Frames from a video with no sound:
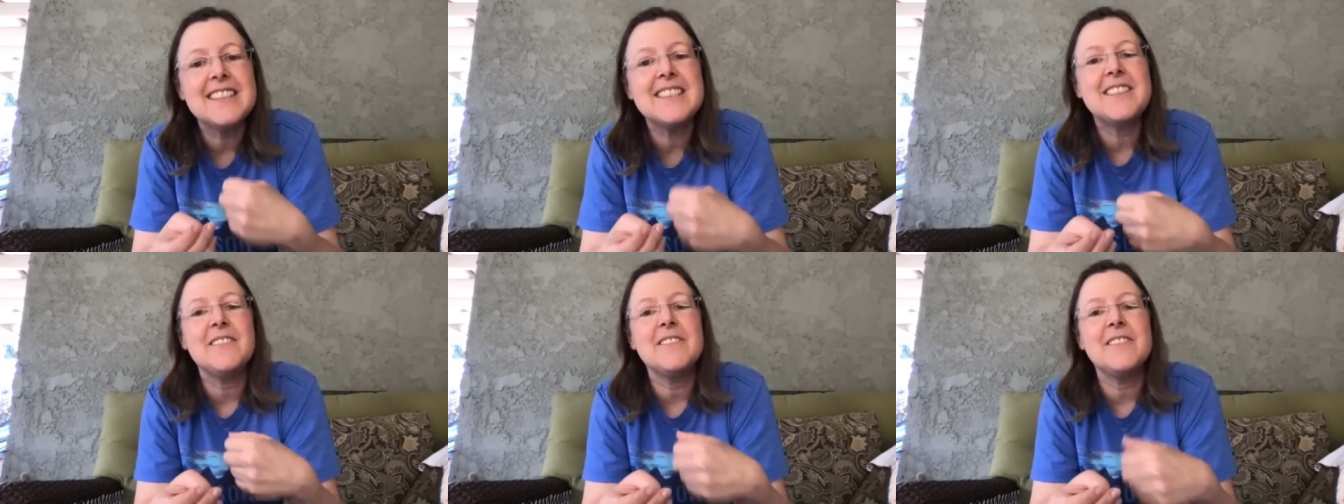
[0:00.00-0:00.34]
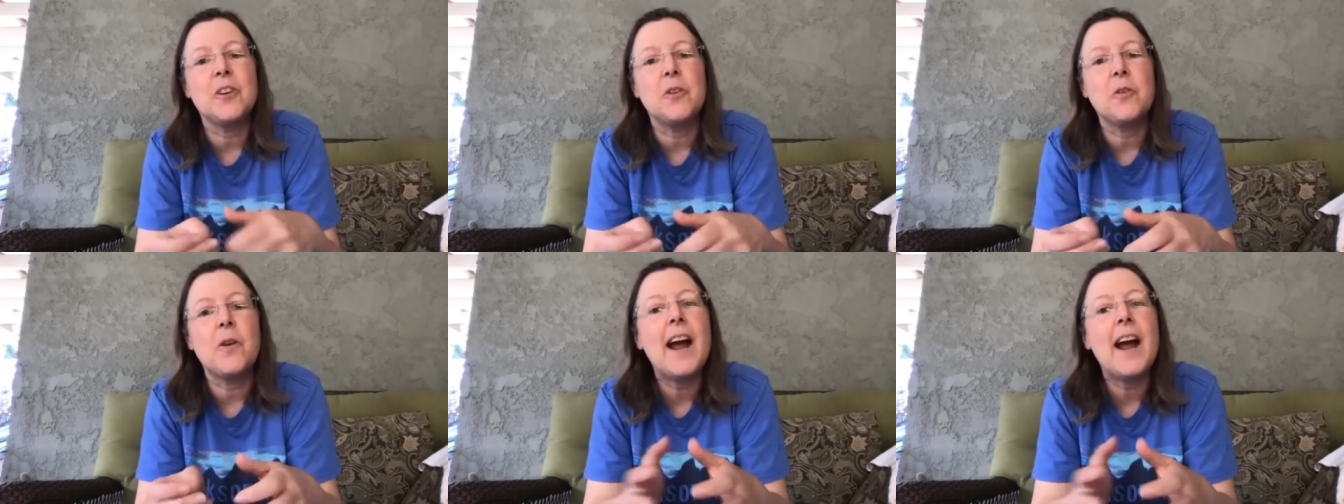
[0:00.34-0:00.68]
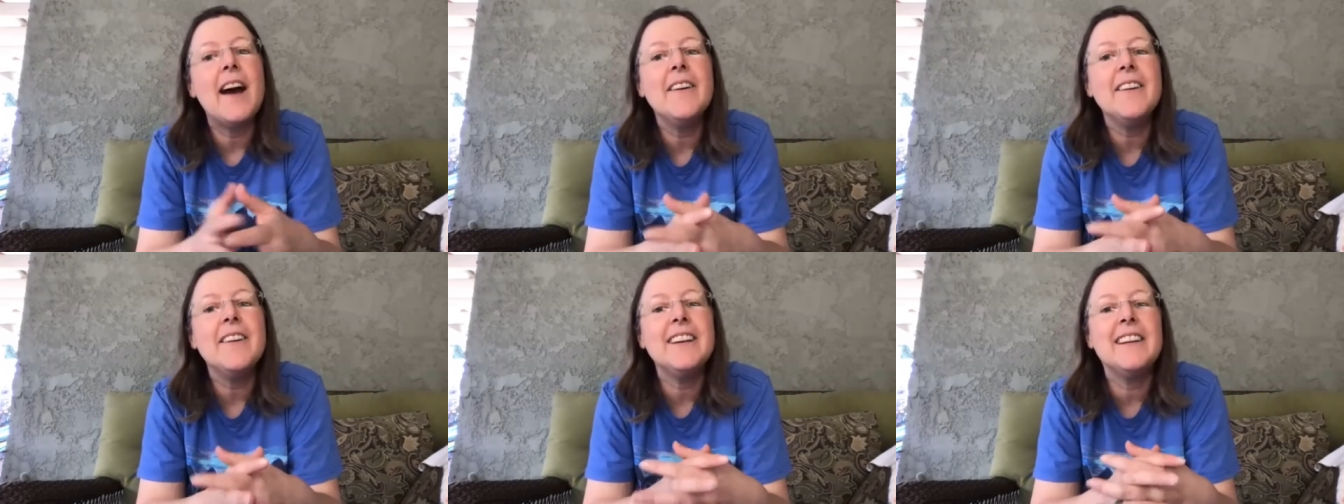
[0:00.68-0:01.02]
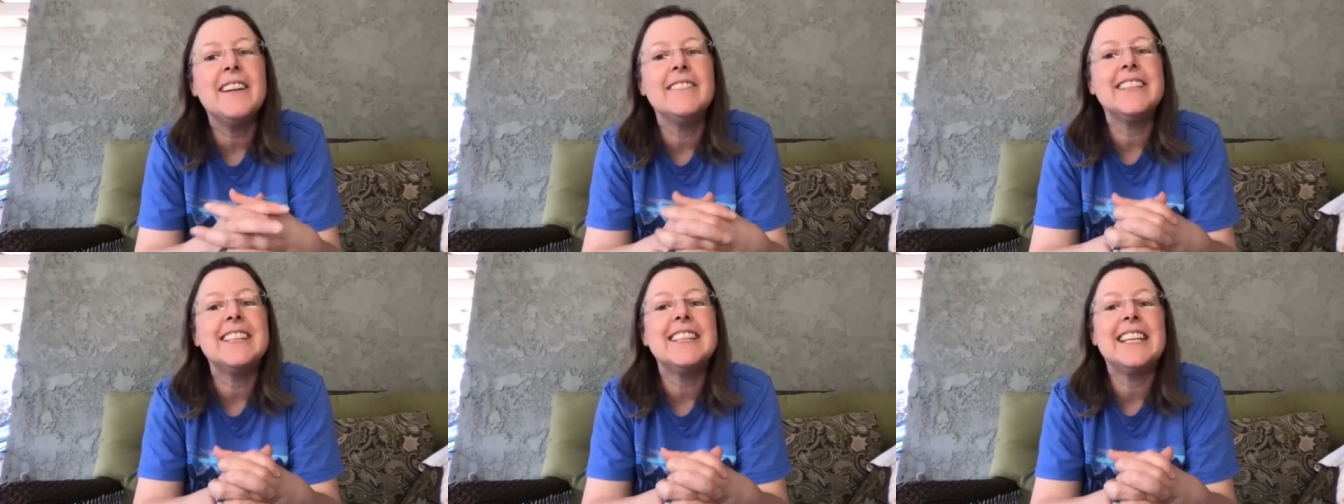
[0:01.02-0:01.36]
of the crowd and
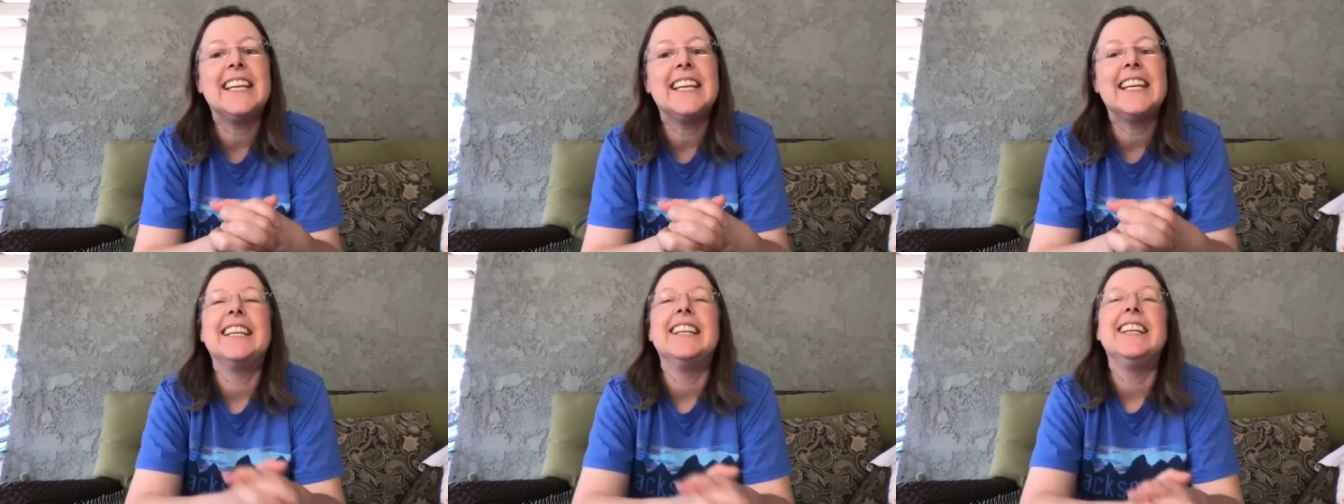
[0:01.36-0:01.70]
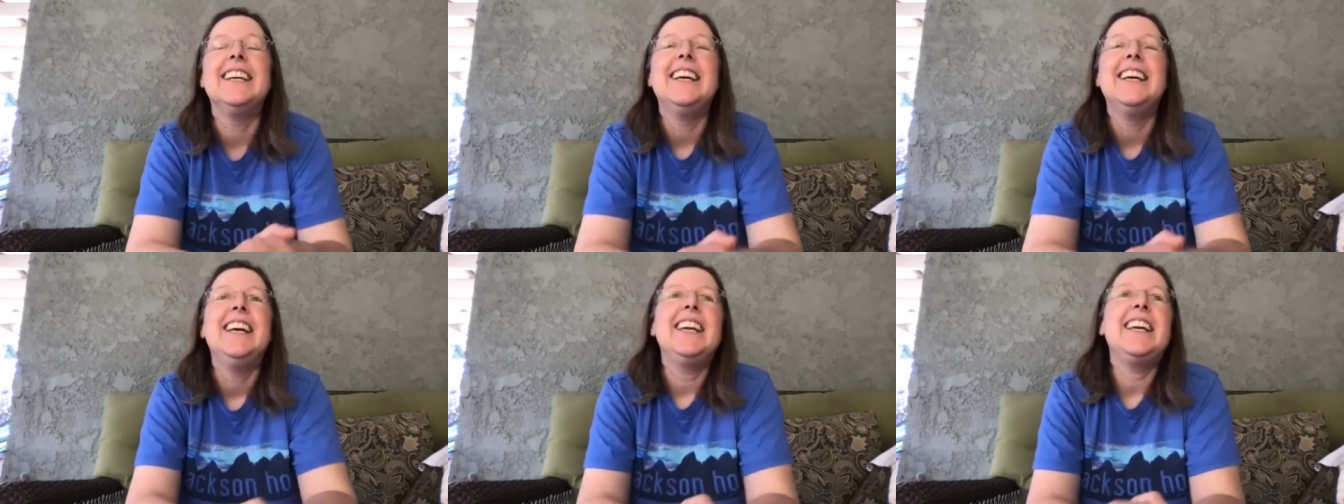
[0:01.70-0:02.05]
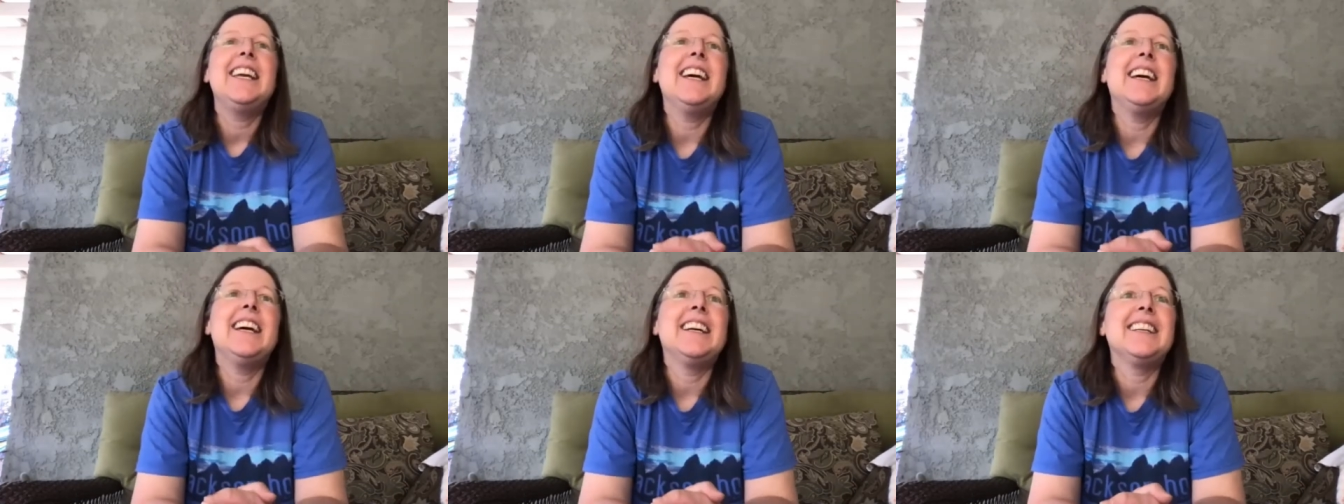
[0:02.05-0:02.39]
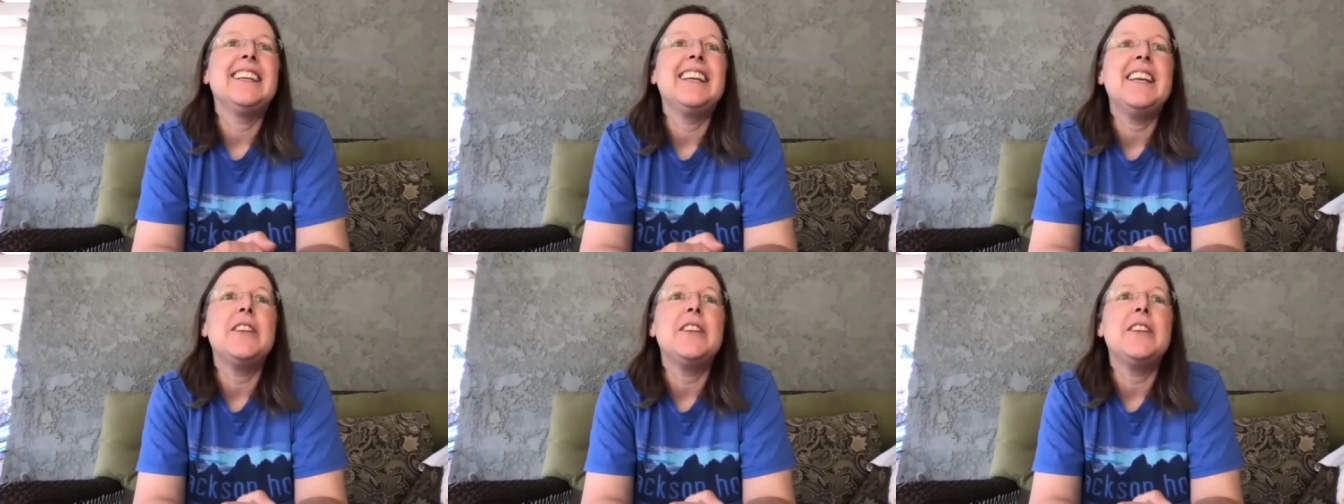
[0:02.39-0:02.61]
everything. And yeah,